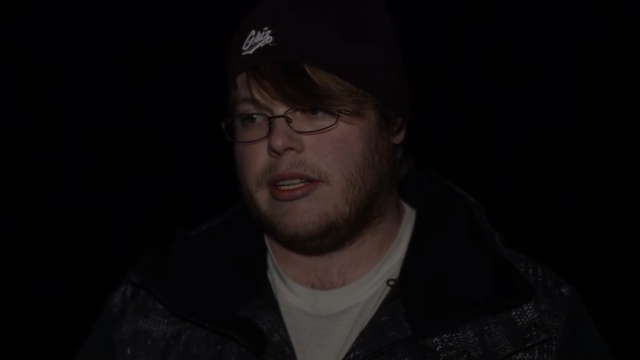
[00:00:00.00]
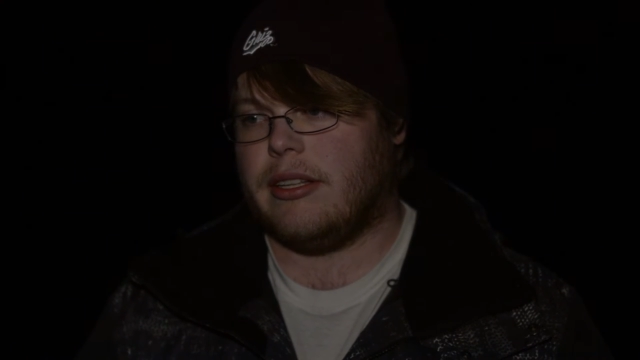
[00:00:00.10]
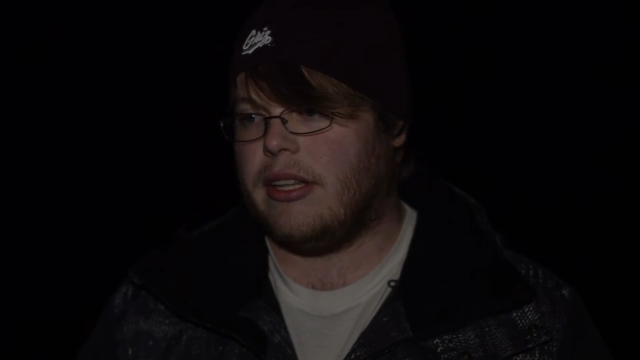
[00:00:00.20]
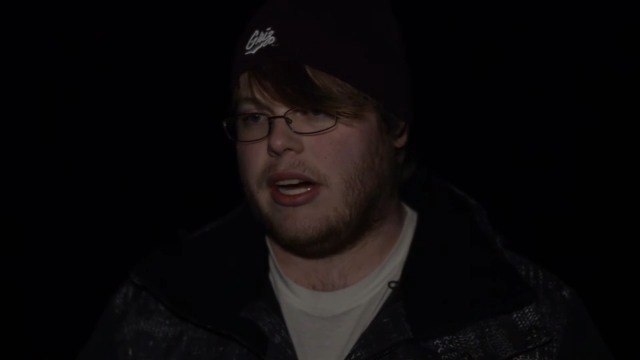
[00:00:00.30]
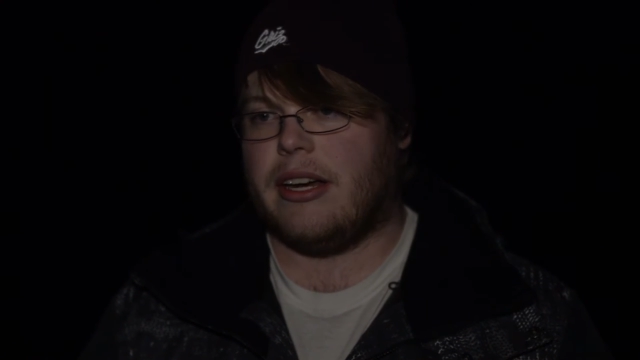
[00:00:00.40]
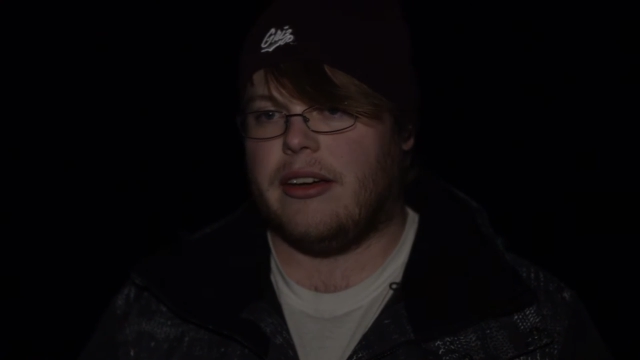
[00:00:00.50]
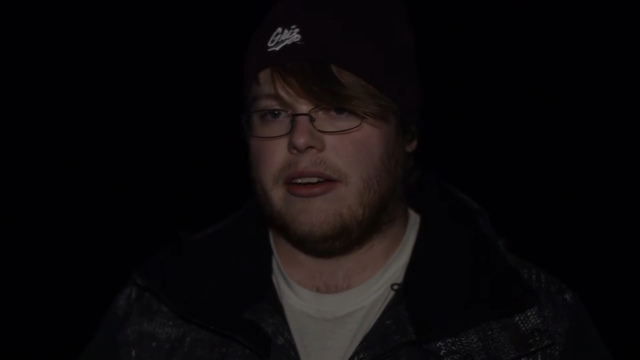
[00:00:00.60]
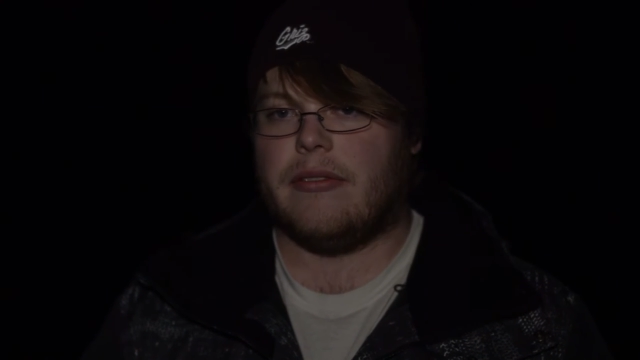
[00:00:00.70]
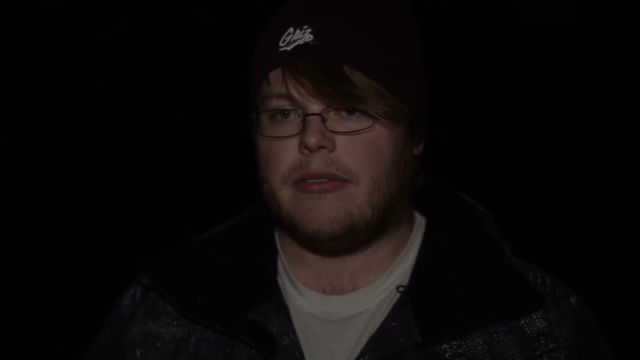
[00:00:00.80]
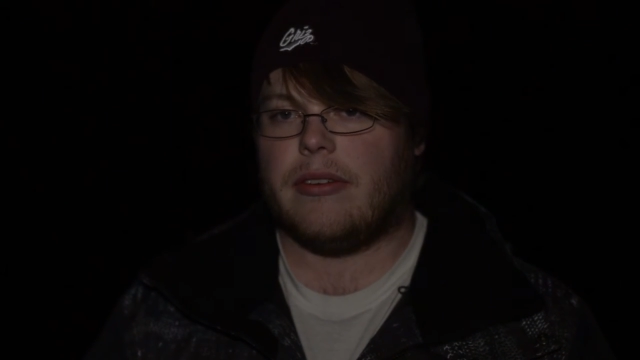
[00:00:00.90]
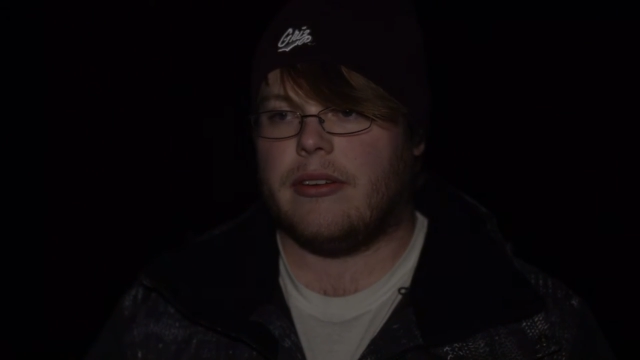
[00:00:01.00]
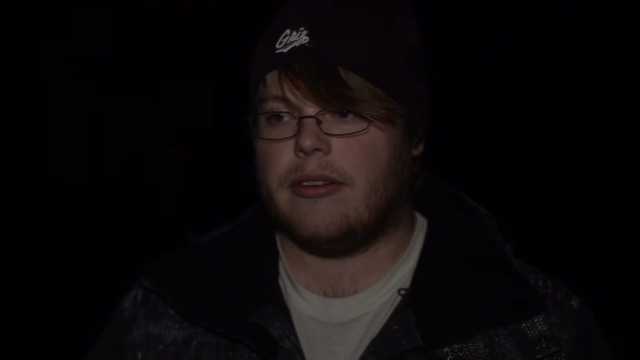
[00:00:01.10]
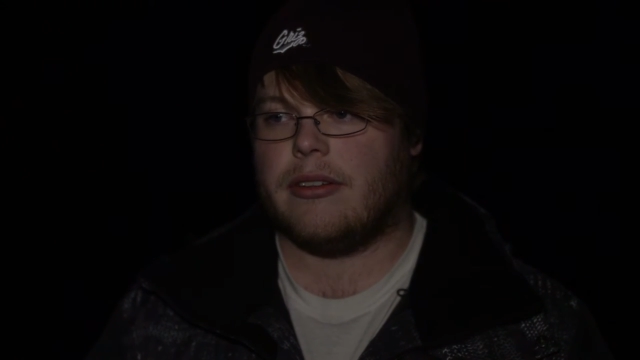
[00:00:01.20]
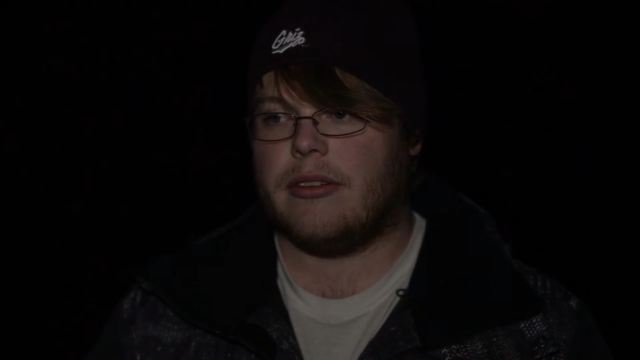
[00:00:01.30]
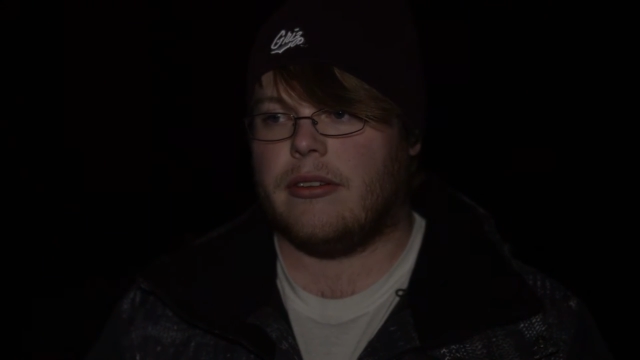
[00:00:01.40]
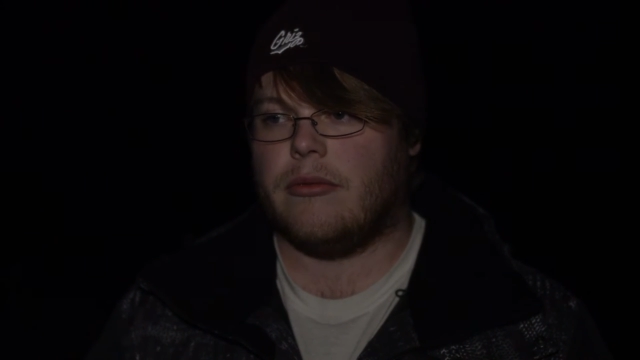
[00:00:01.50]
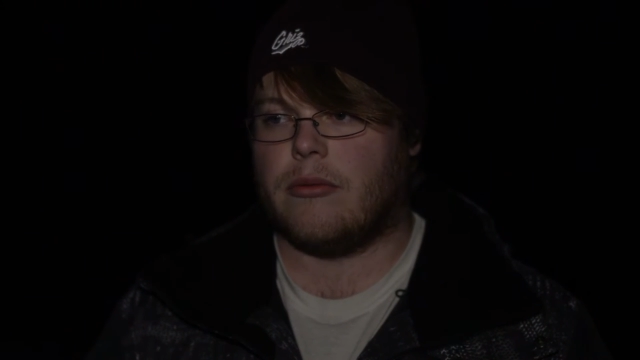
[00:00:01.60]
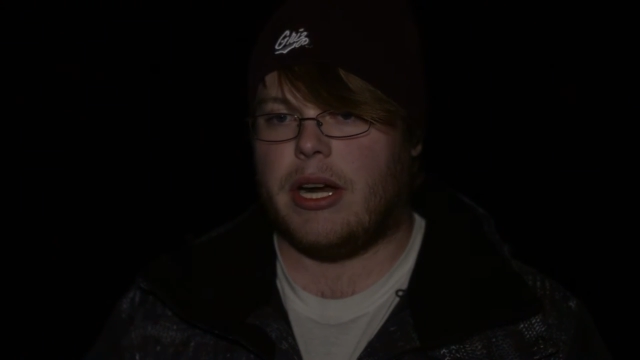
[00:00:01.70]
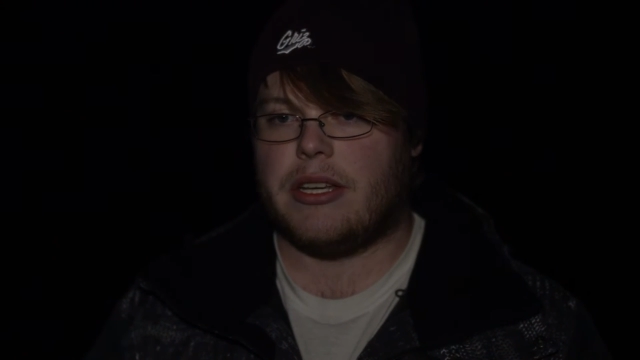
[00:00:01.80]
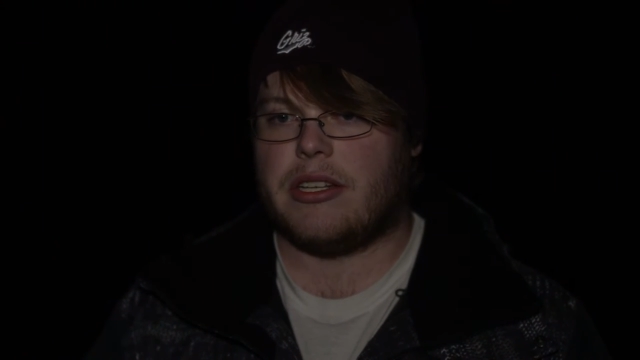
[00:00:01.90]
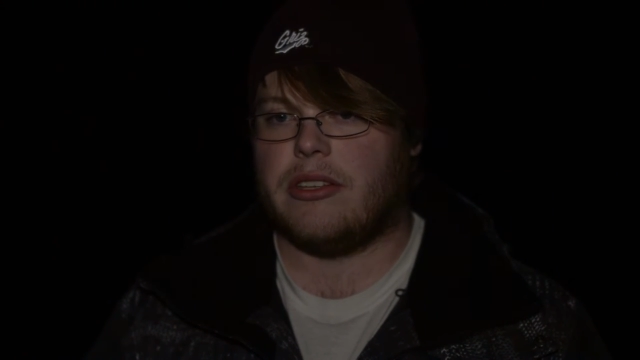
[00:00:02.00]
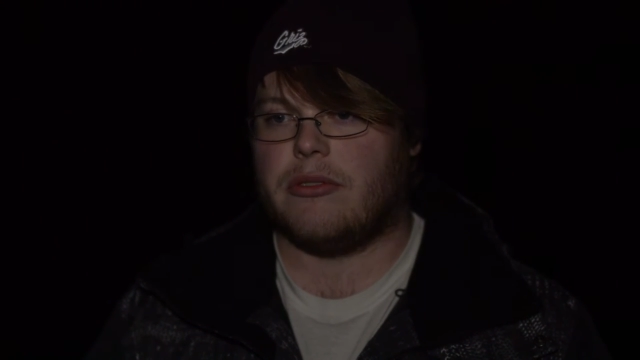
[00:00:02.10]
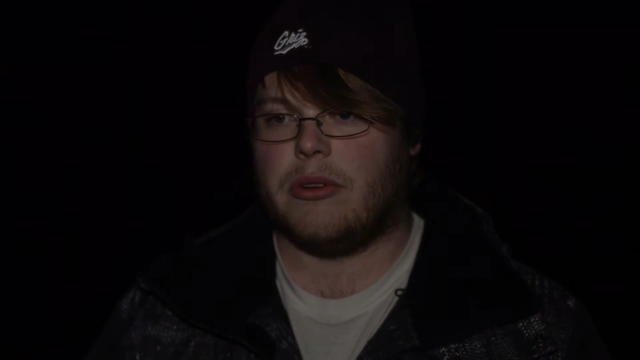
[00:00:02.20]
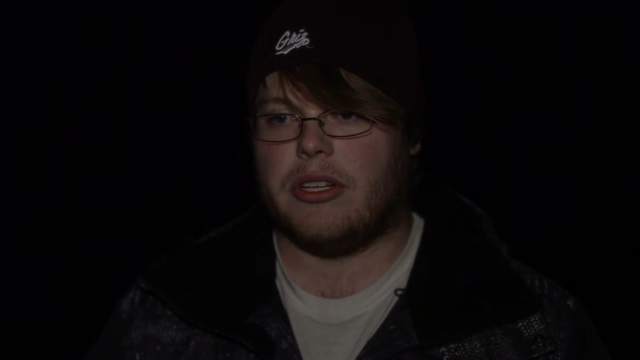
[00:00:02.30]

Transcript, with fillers: a lot of wrenches were